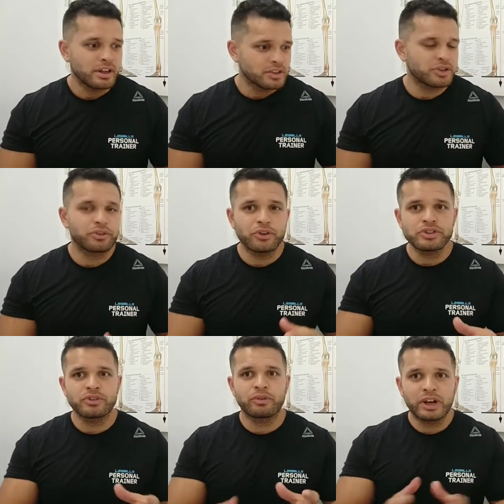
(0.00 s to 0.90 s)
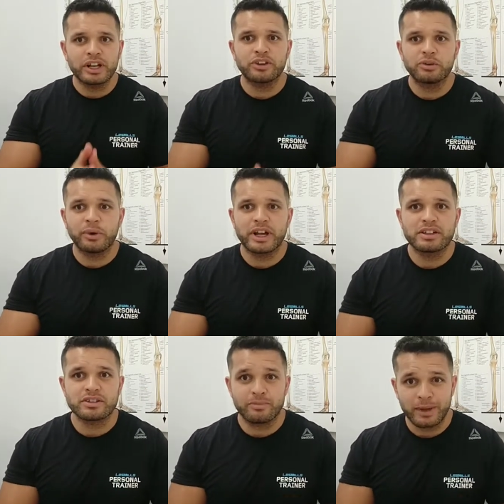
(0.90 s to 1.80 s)
So those are really good
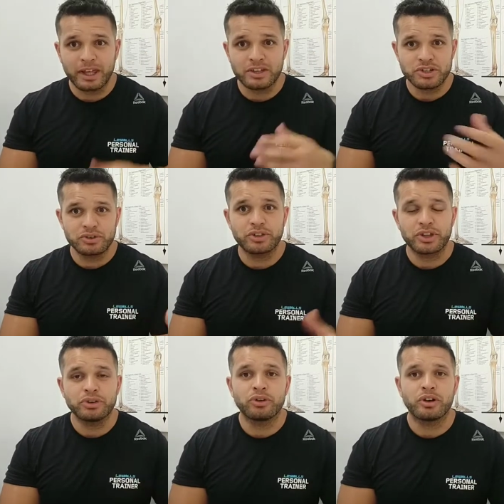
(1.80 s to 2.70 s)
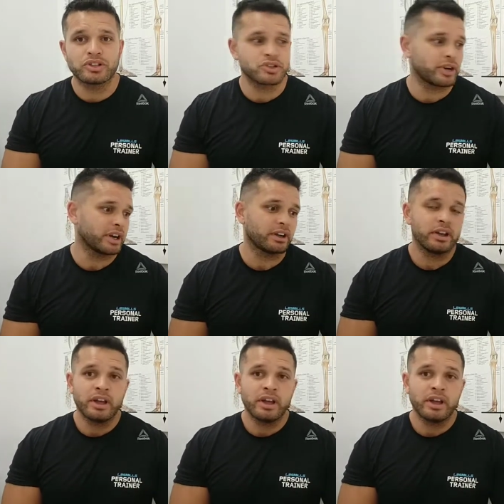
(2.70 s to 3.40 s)
ways of making sure that you're on track